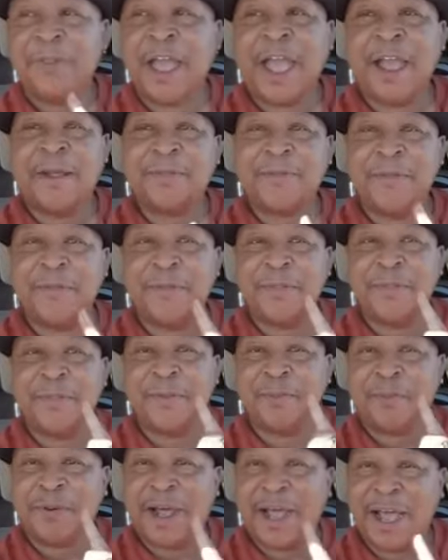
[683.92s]
that
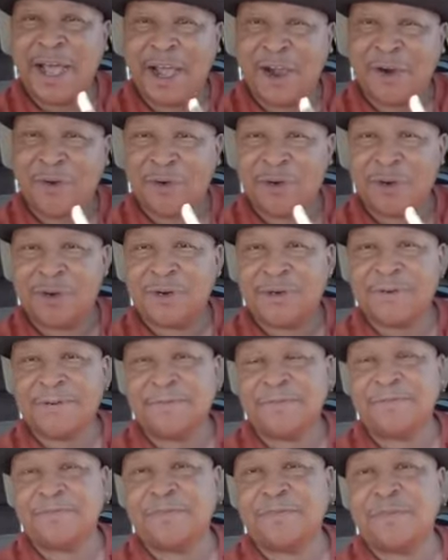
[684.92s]
the power
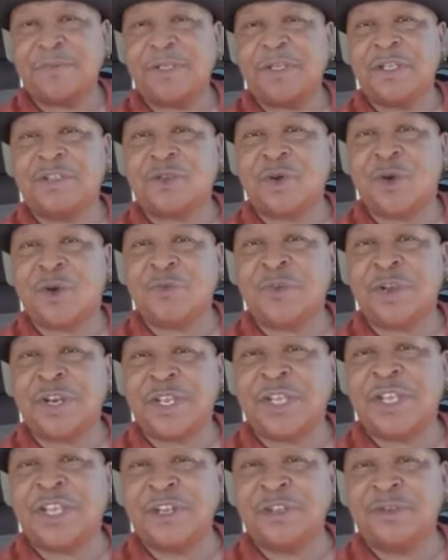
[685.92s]
is
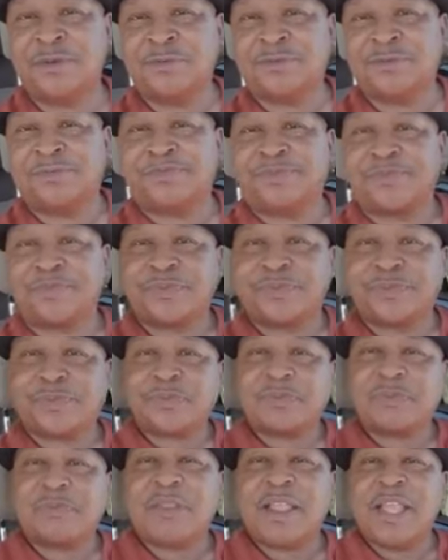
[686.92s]
already in you.
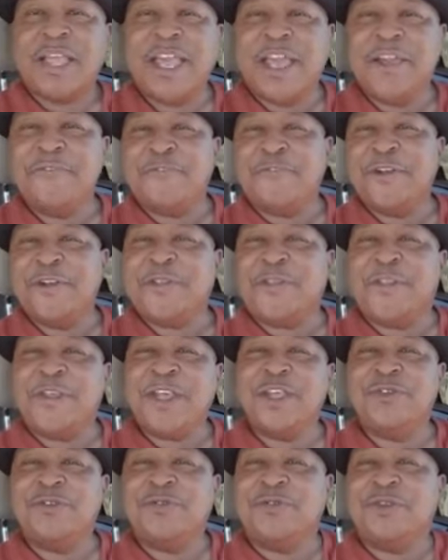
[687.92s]

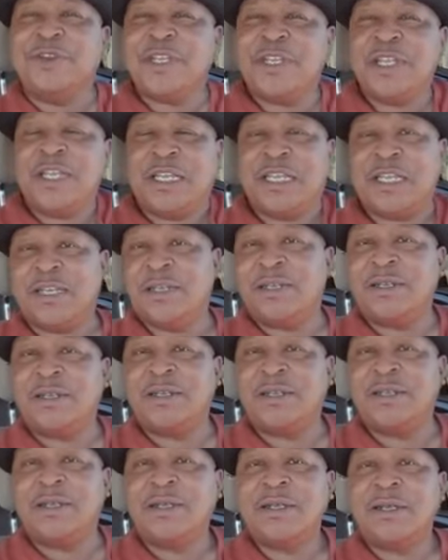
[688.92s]
Everything you need
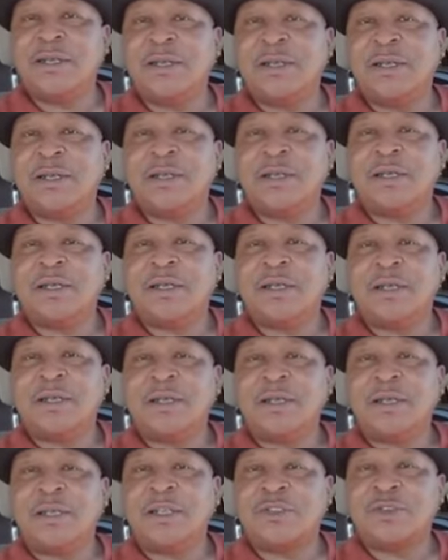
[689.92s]

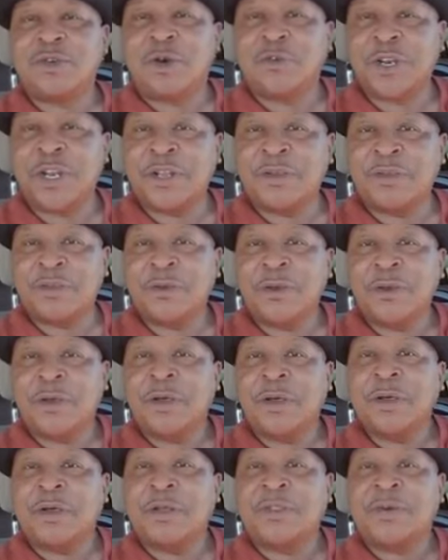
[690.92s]
is already in you.
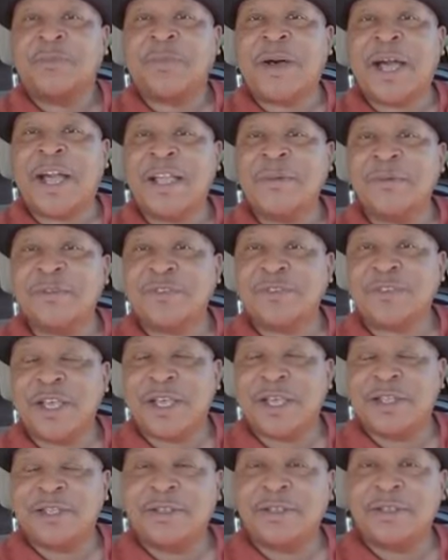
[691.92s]
The Bible
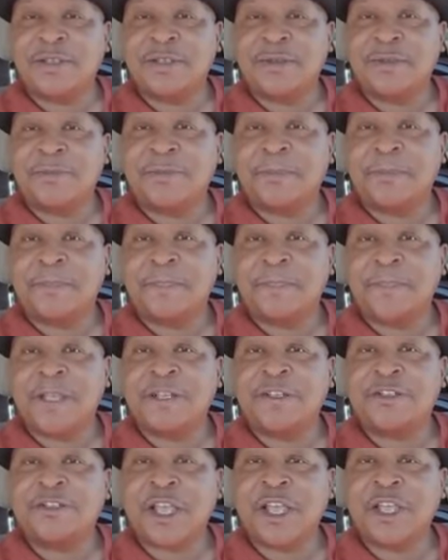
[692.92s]
says
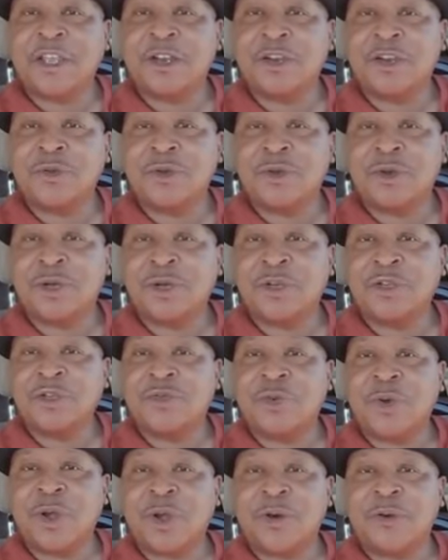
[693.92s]
in St. Luke
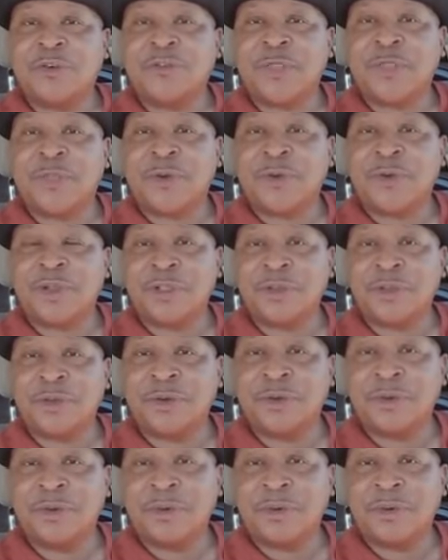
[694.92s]

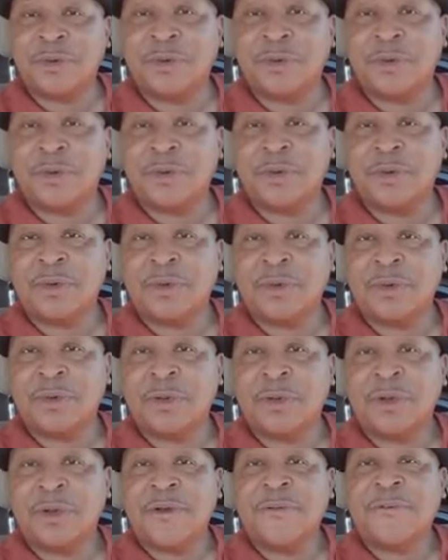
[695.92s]
12:32,
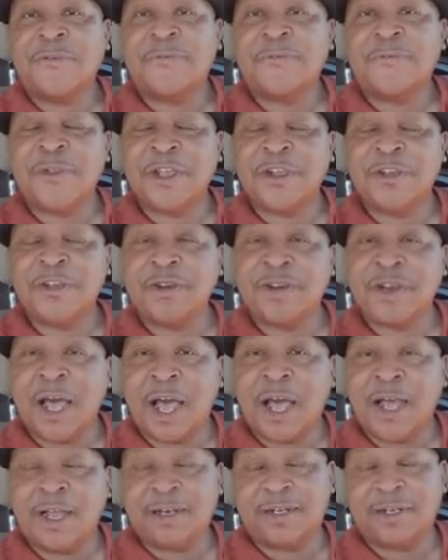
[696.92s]
"Fear
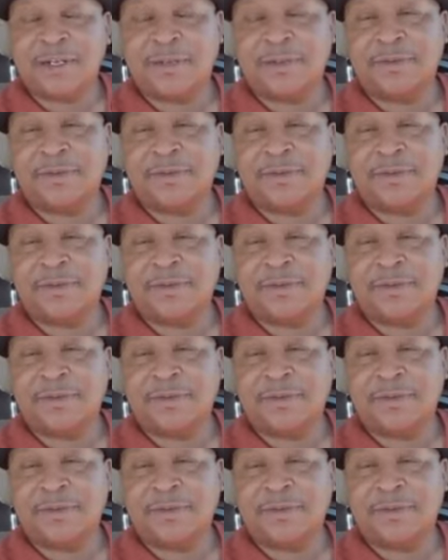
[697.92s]
not,